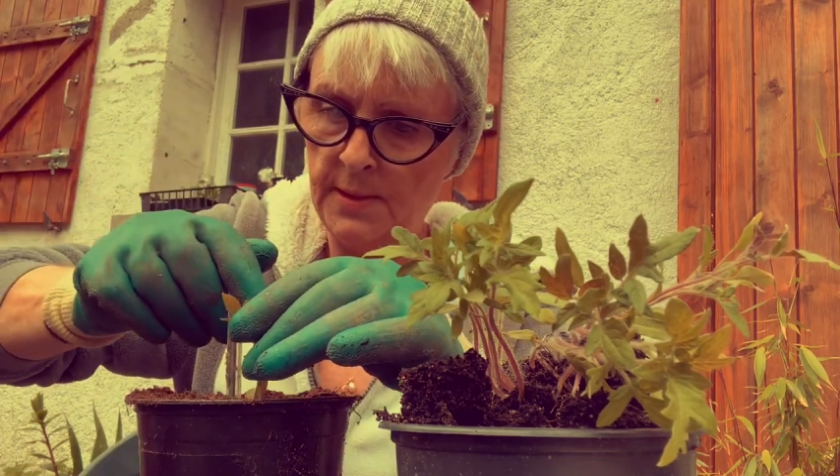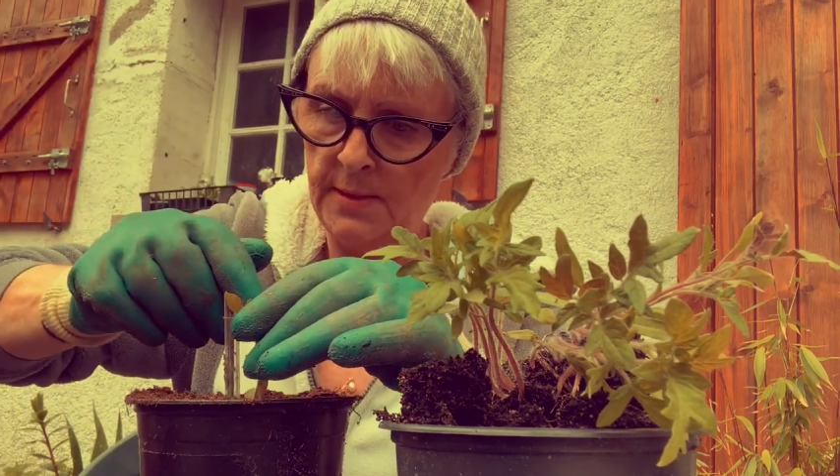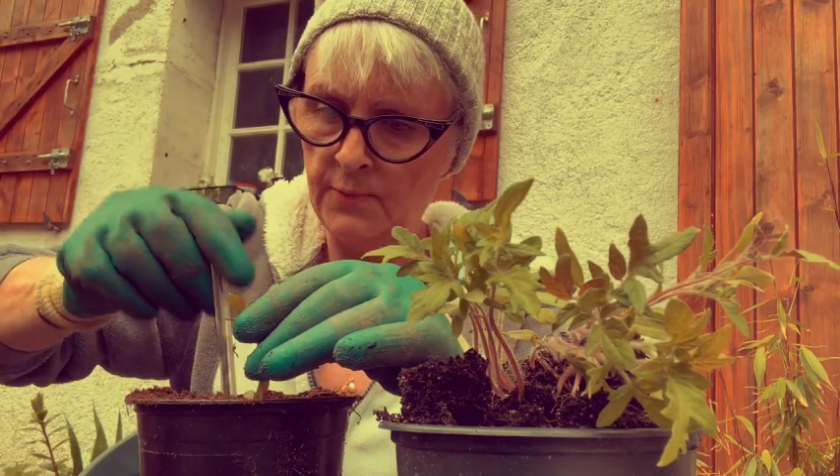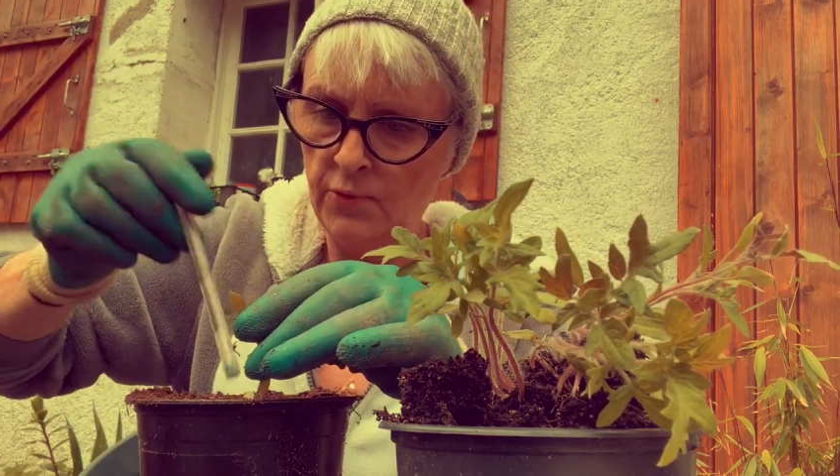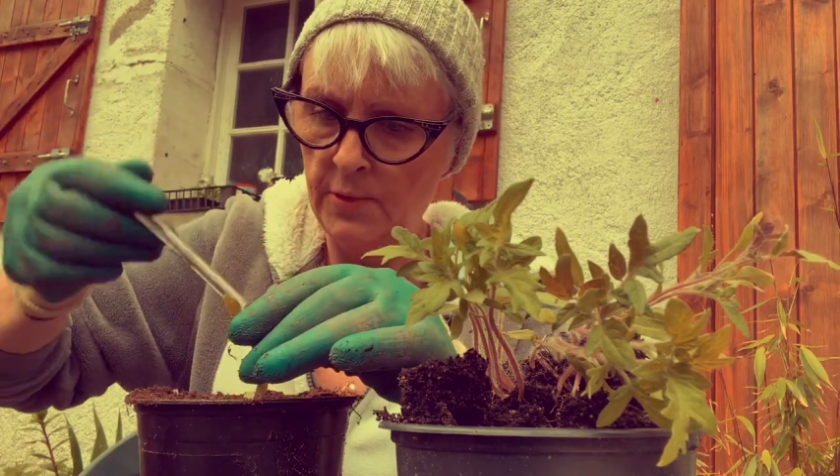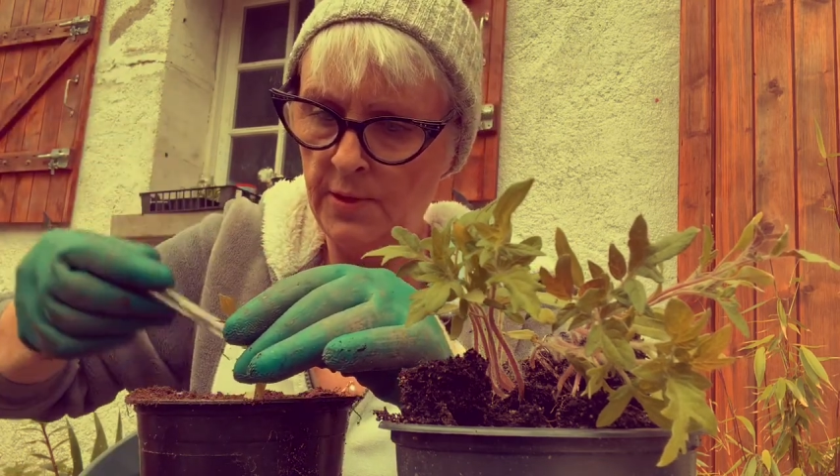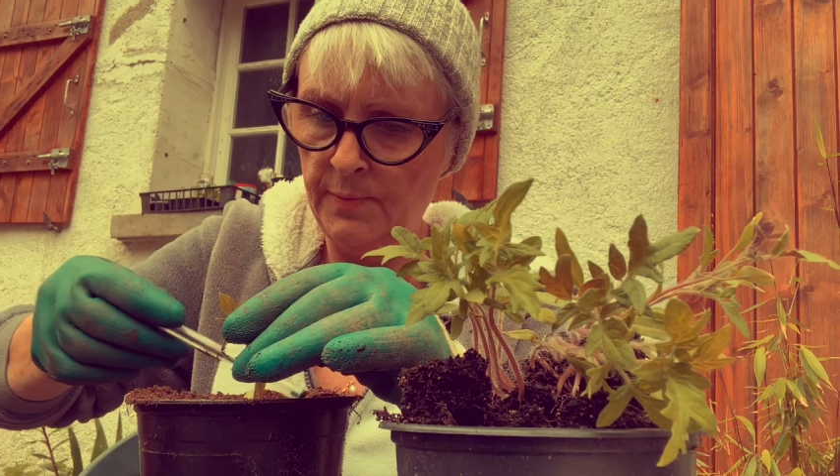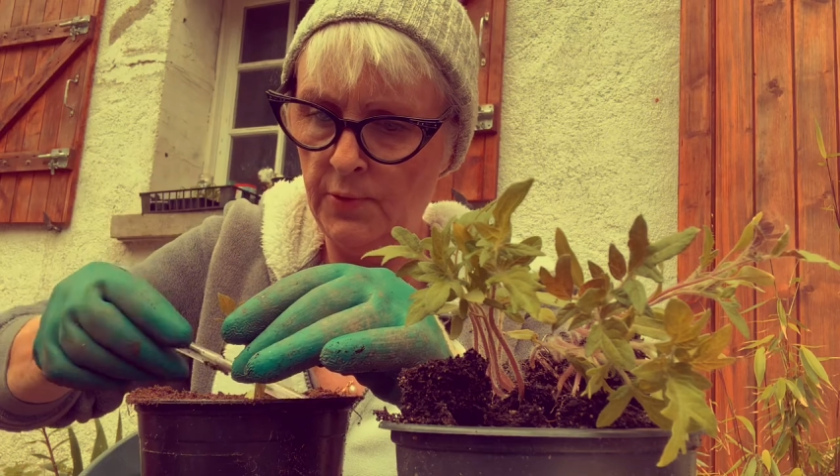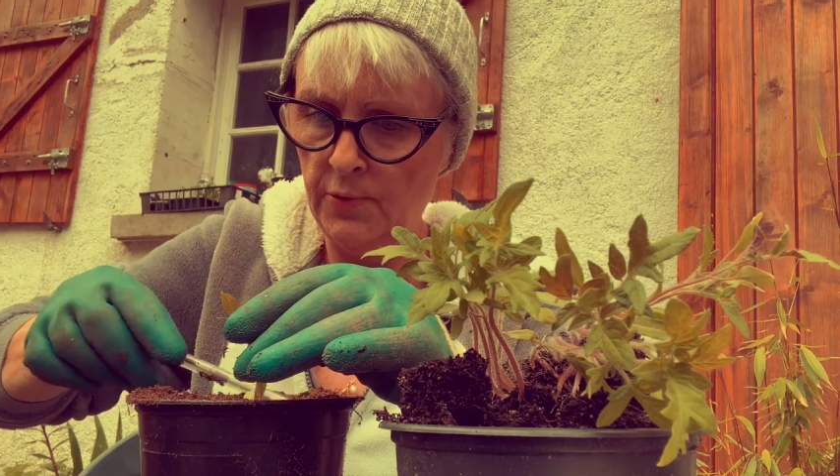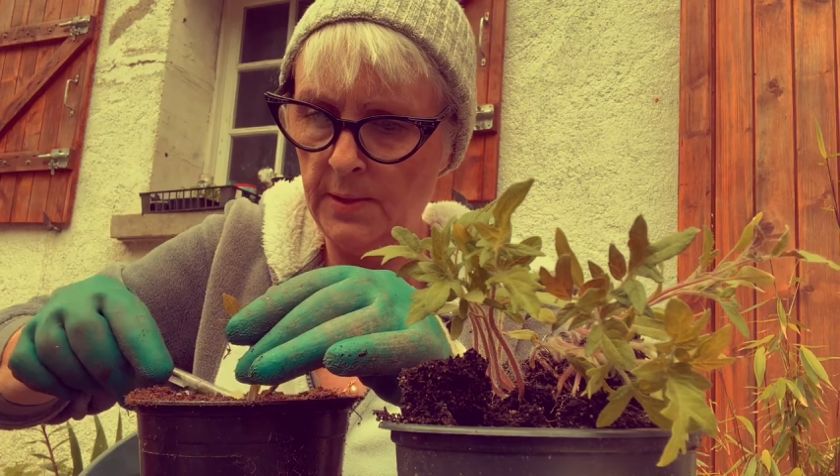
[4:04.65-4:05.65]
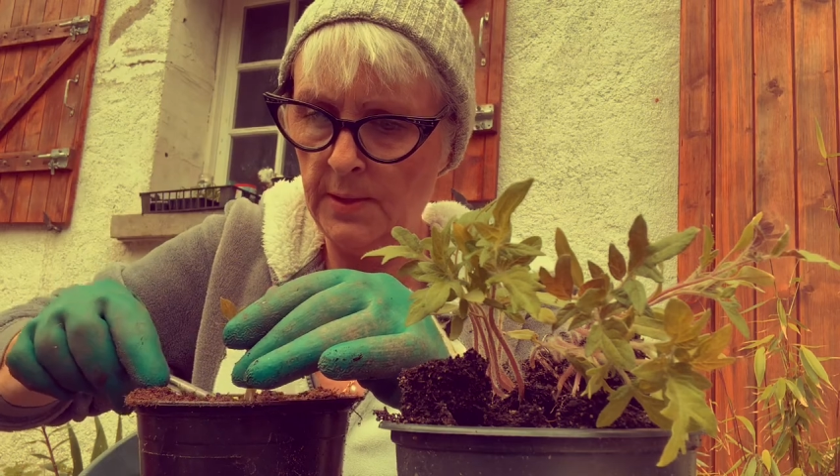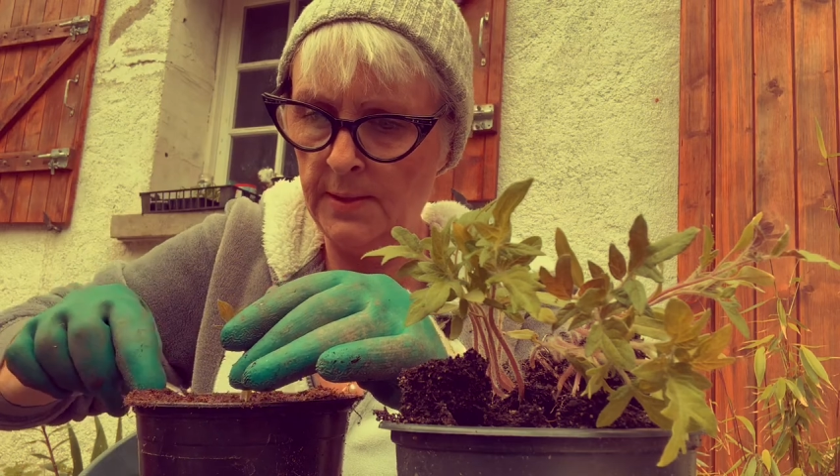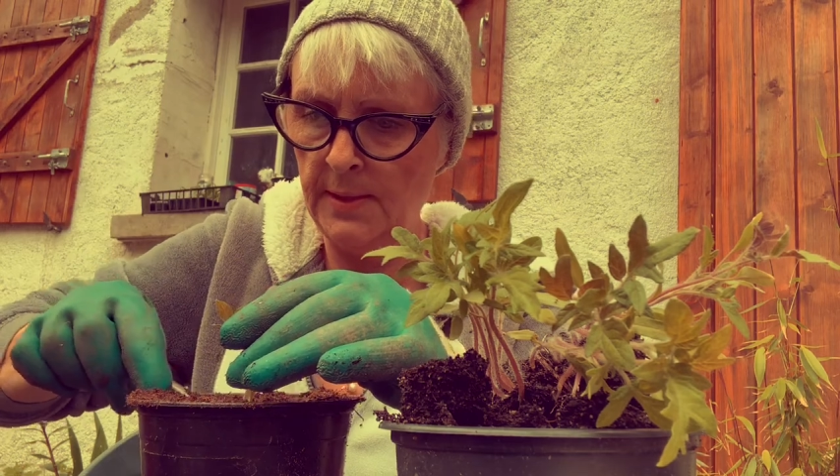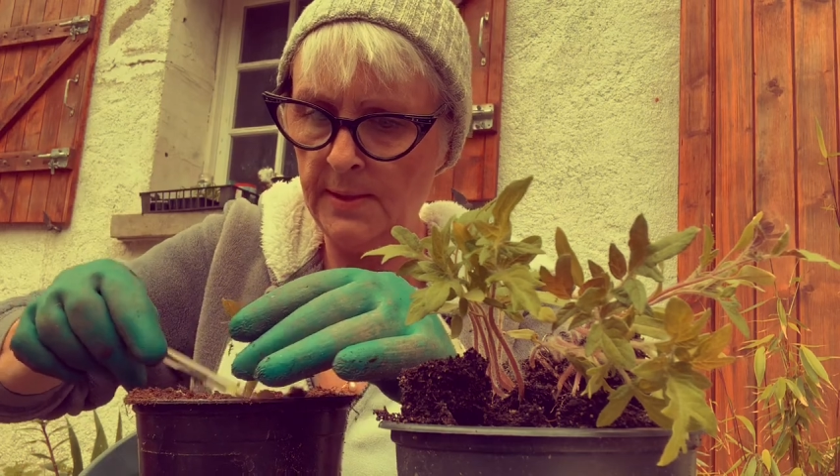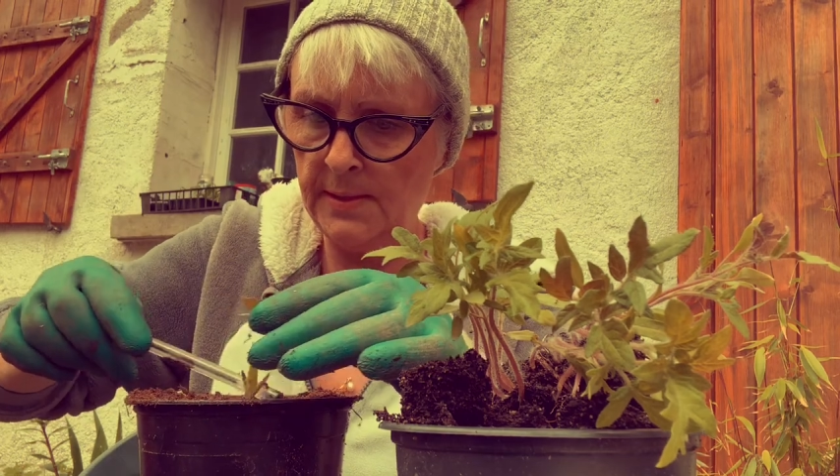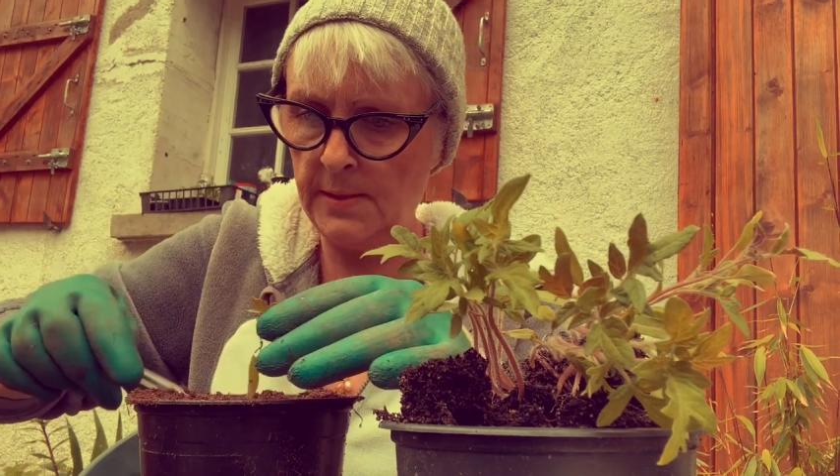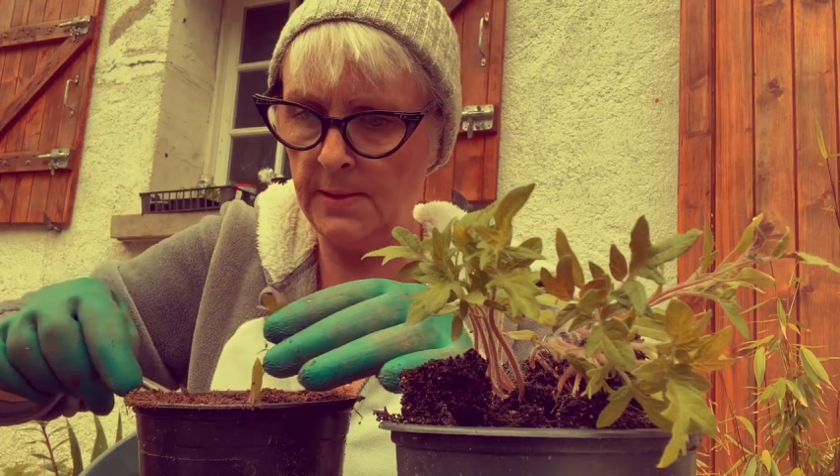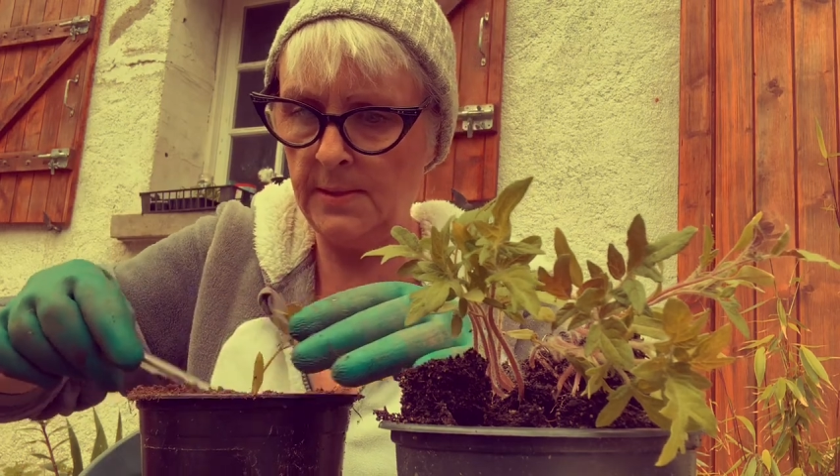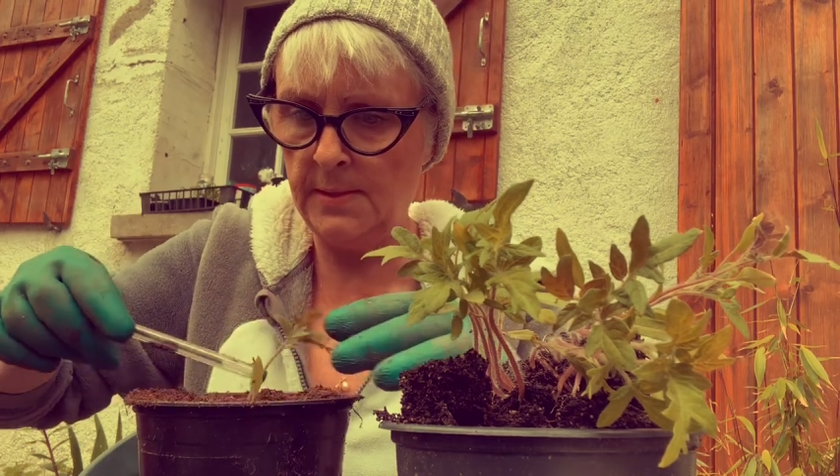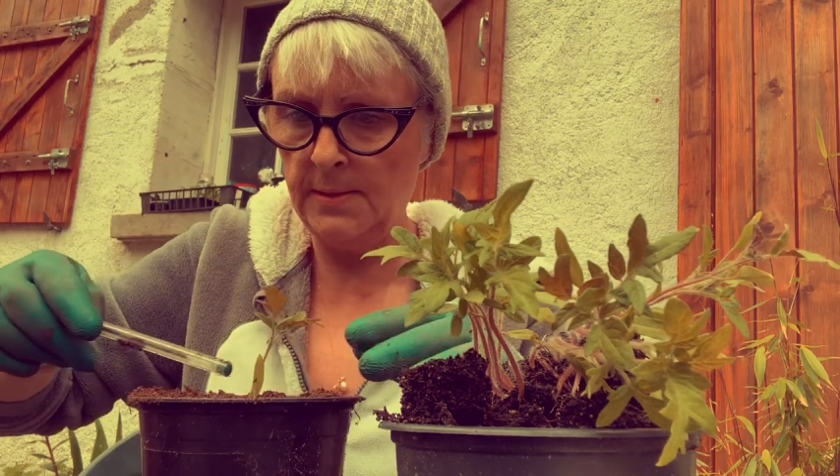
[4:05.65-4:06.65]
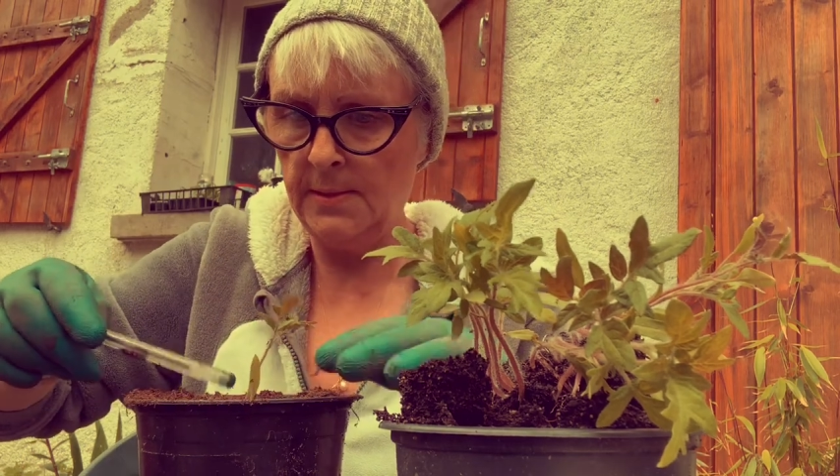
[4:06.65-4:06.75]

am going to be doing next,